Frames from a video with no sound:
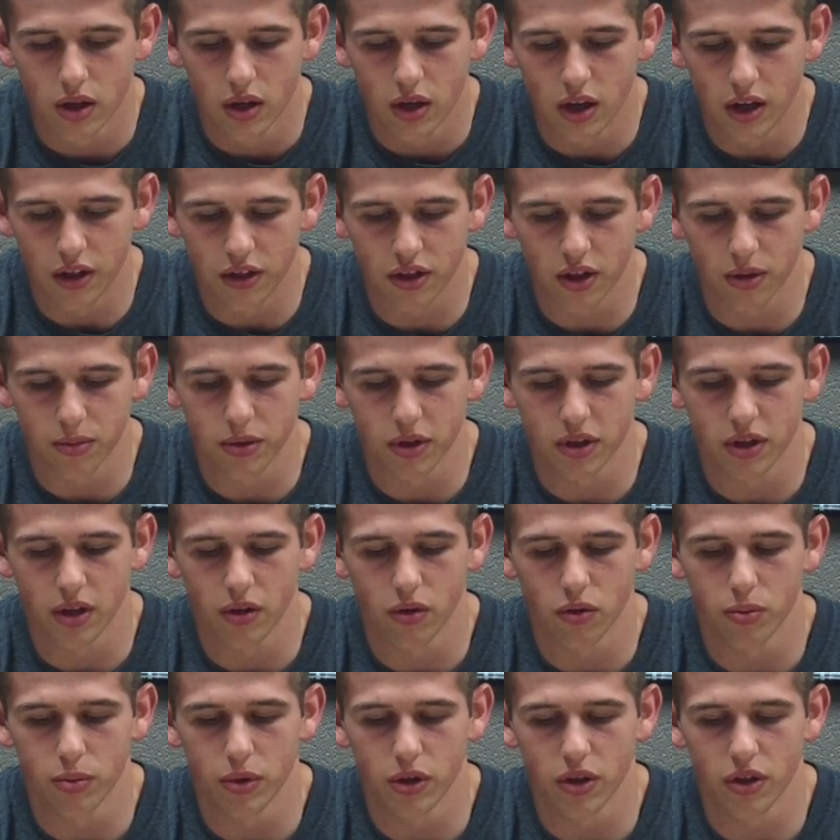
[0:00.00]
It is something
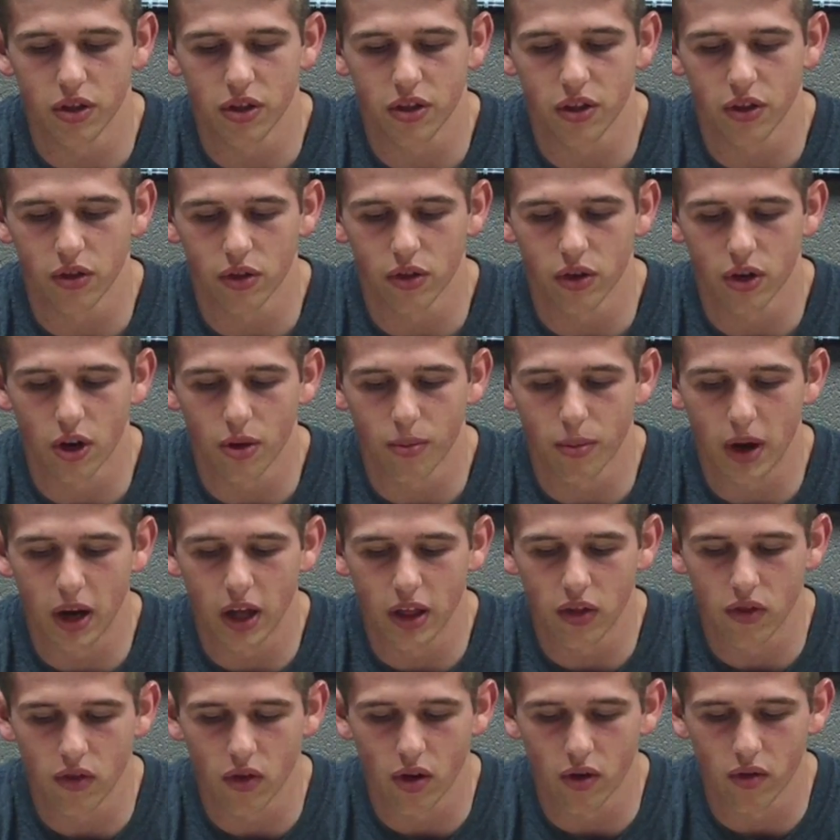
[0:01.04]
that will be instilled in our
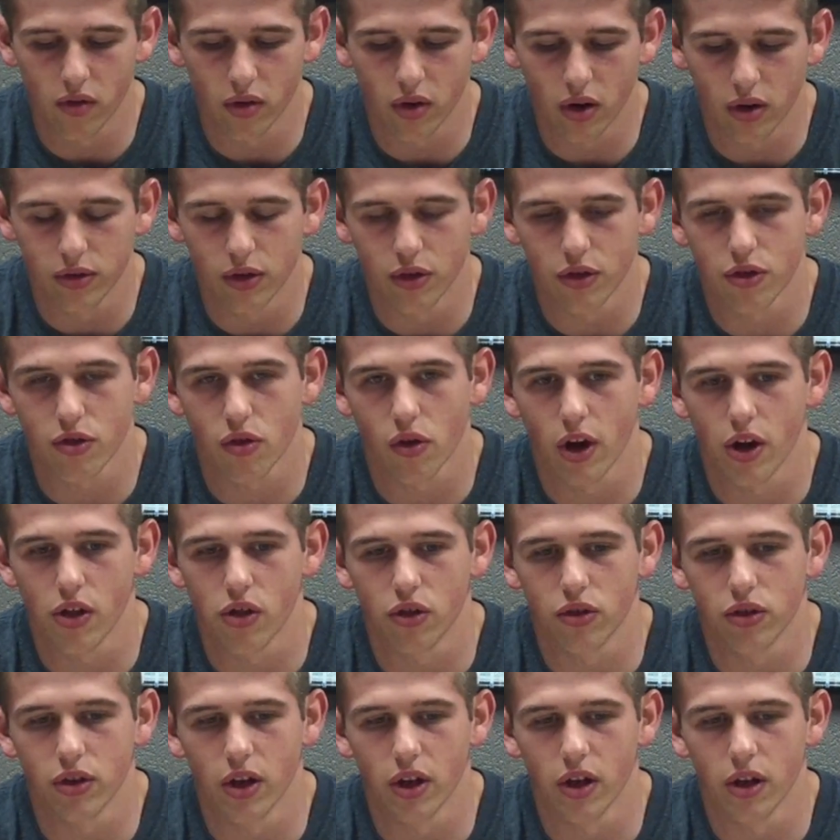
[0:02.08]
minds forever on this
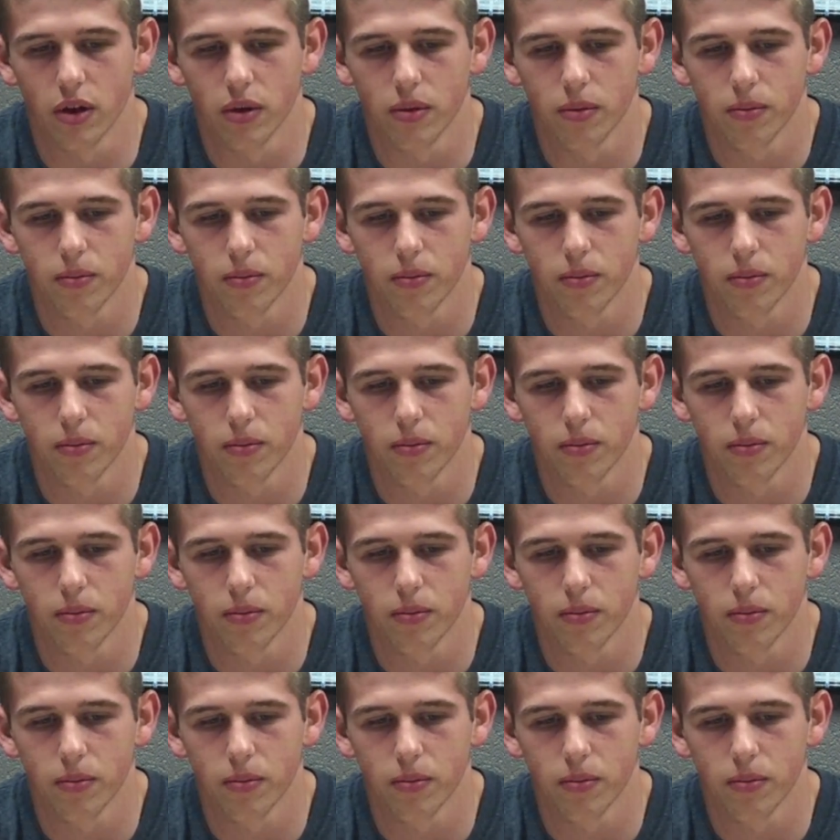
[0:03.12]
tragic day.